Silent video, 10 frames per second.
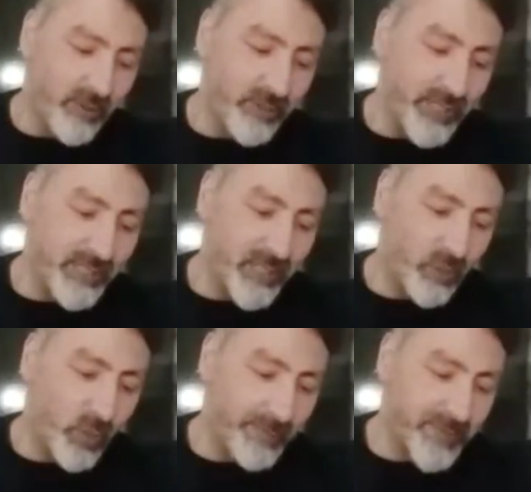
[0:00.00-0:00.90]
According to
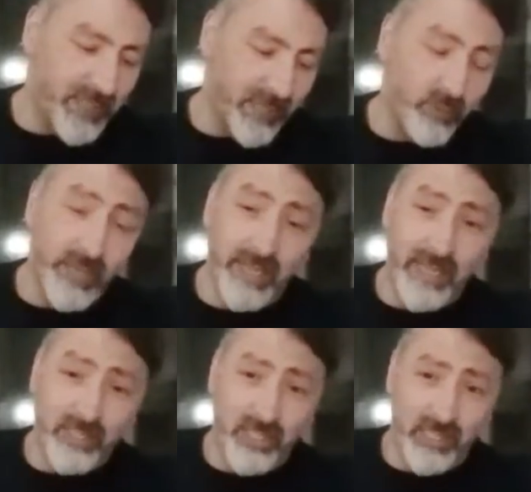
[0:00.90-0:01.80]
the website, what it
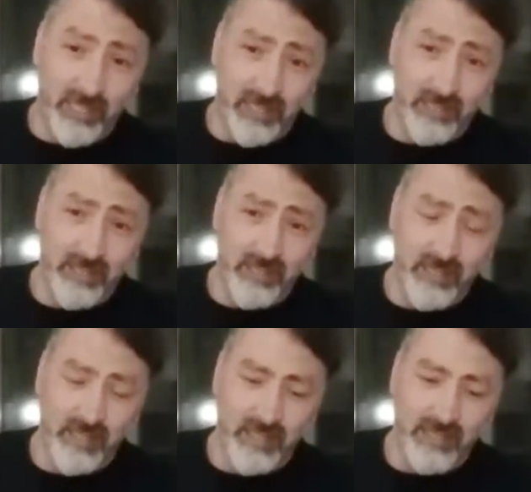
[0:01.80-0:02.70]
actually is
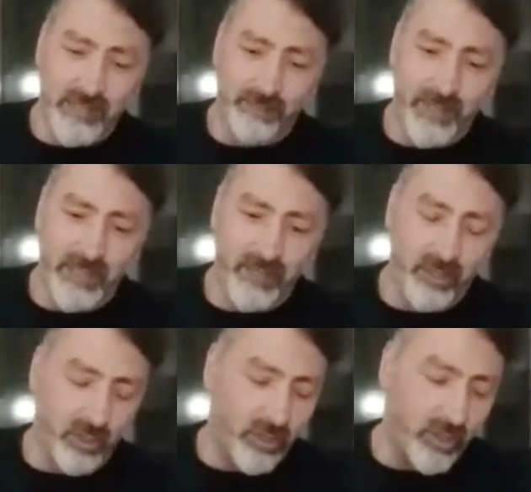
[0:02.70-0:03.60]
a
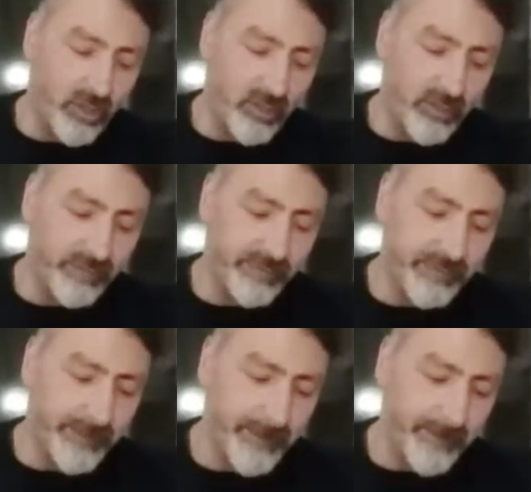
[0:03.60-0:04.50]
blend of
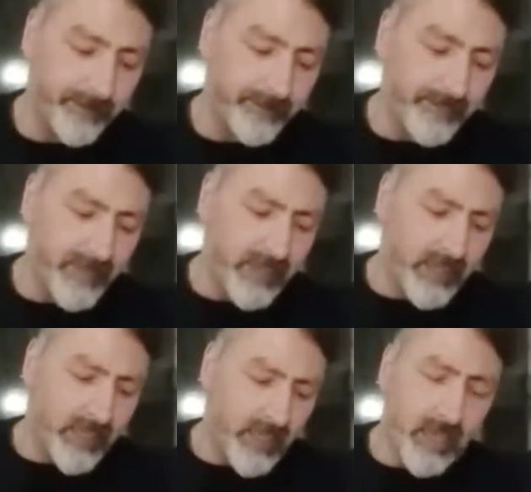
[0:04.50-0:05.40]

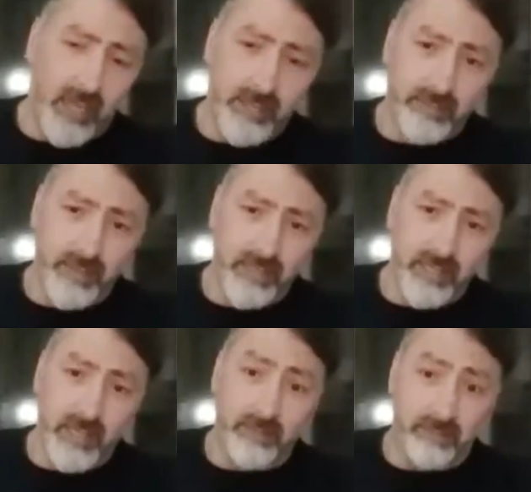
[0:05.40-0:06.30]

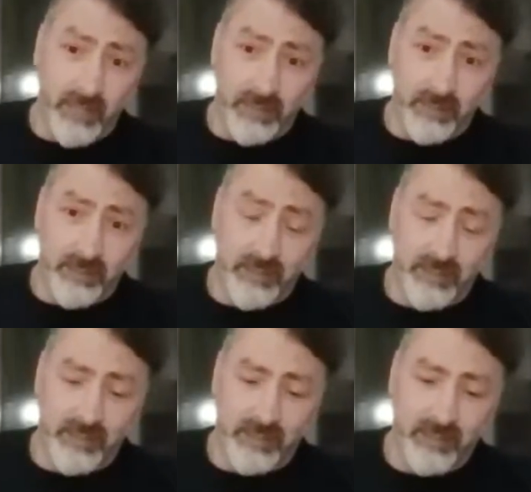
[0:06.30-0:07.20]
cardamom and mint.
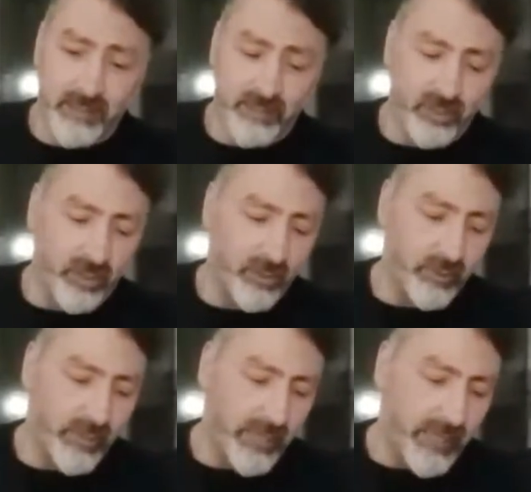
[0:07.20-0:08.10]

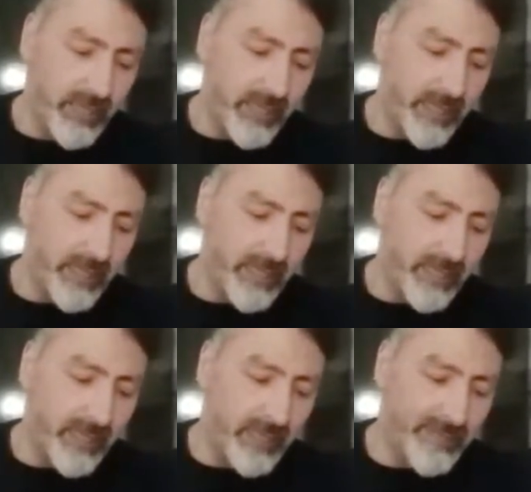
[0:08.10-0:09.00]
So
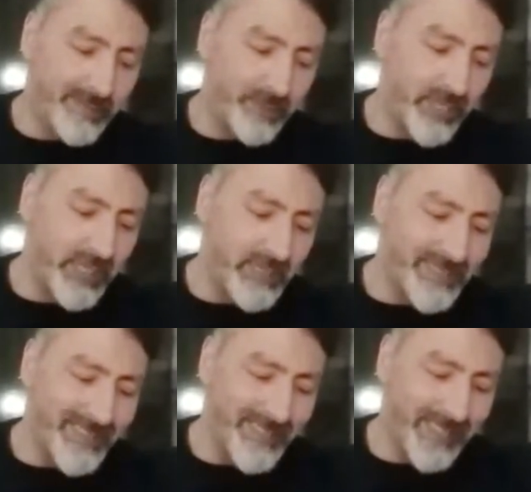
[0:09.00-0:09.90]
as pretty
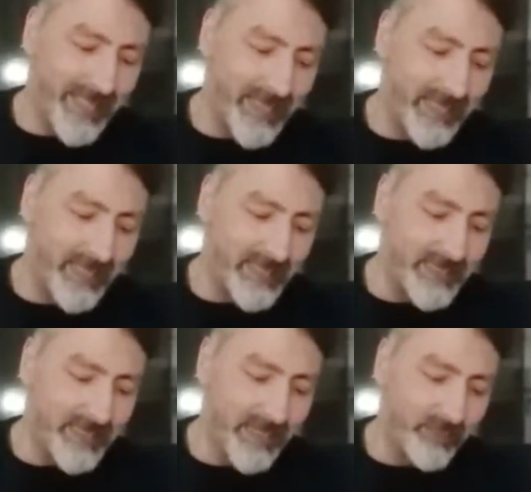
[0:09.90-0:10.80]
as this can is,